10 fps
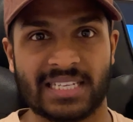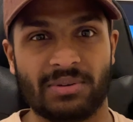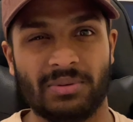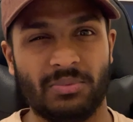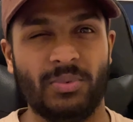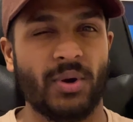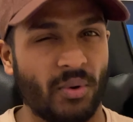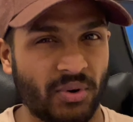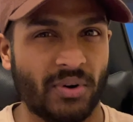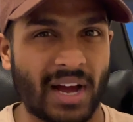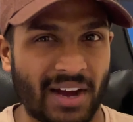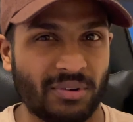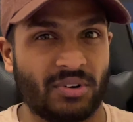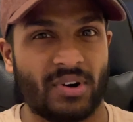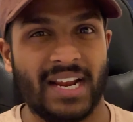and we all know how
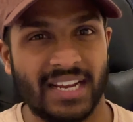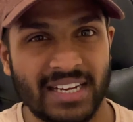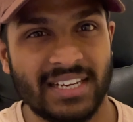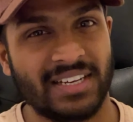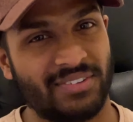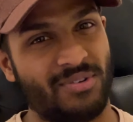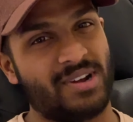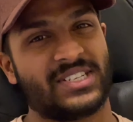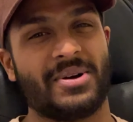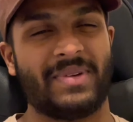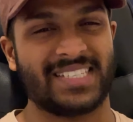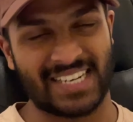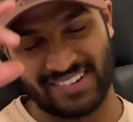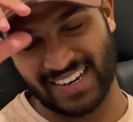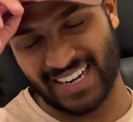great voice commands
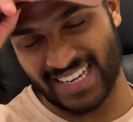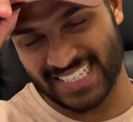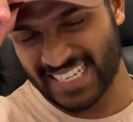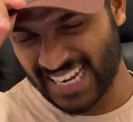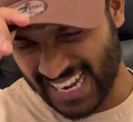are on cars.